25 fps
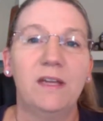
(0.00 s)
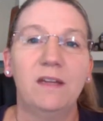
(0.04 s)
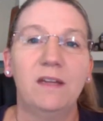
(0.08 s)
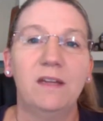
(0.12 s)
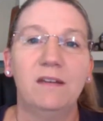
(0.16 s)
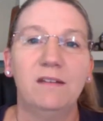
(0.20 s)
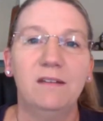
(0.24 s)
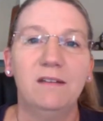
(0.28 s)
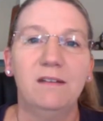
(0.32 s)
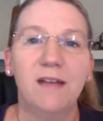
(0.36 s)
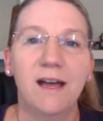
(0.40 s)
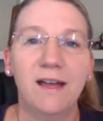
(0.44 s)

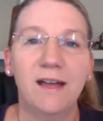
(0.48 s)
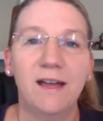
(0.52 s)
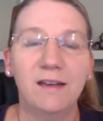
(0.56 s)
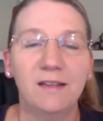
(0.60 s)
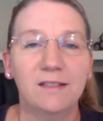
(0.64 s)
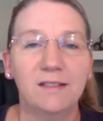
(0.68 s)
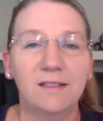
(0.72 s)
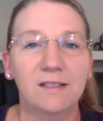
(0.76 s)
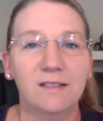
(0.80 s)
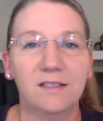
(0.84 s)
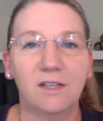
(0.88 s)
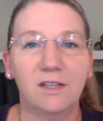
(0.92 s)
not
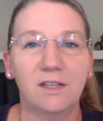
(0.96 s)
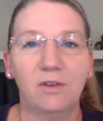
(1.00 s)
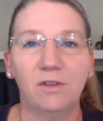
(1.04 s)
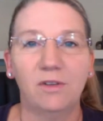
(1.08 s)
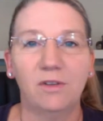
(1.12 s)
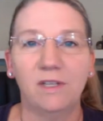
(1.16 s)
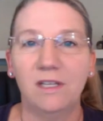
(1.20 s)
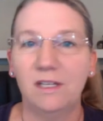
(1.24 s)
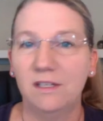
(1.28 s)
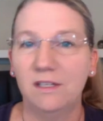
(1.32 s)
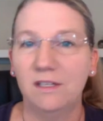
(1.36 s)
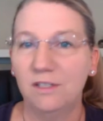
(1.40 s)

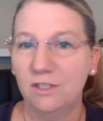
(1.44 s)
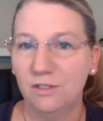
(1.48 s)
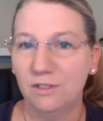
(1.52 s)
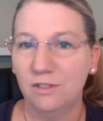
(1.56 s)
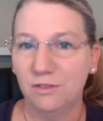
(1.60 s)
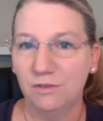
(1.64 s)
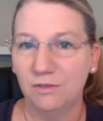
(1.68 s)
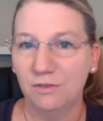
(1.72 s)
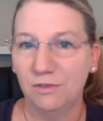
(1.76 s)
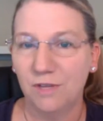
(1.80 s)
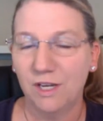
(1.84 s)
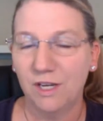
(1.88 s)
necessarily
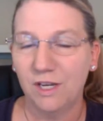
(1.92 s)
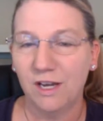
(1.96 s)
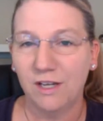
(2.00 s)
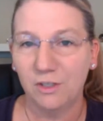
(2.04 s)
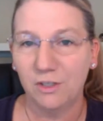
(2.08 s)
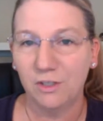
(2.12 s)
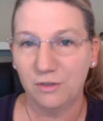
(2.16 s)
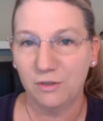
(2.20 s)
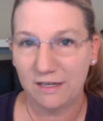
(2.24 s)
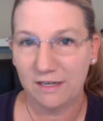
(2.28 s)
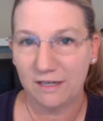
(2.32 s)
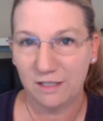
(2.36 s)
into the
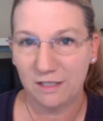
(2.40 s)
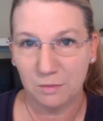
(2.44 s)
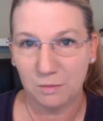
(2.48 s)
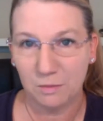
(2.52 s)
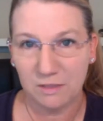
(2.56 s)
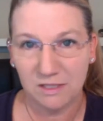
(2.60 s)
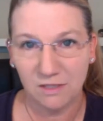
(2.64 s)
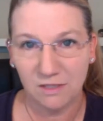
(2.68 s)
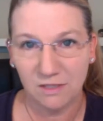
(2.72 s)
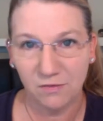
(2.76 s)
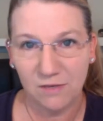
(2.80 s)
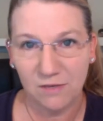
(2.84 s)
contract
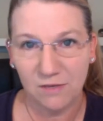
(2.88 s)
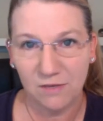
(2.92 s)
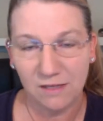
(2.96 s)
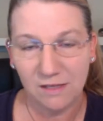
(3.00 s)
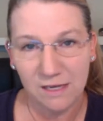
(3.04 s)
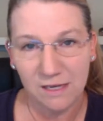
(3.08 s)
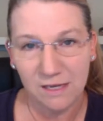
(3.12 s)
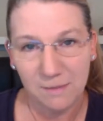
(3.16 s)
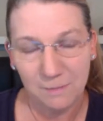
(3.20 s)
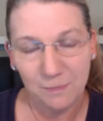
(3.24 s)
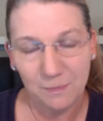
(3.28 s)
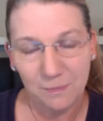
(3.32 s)

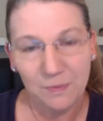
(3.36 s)
specifically,